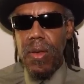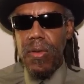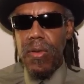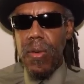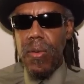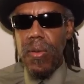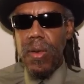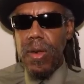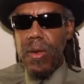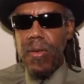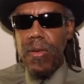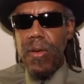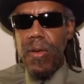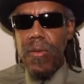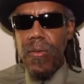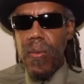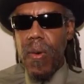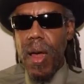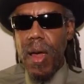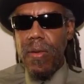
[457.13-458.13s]
So this
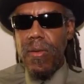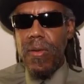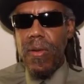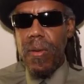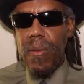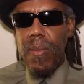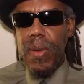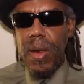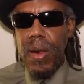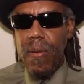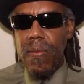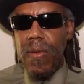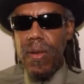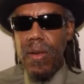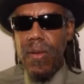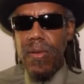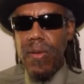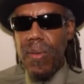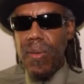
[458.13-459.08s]
is why so many of these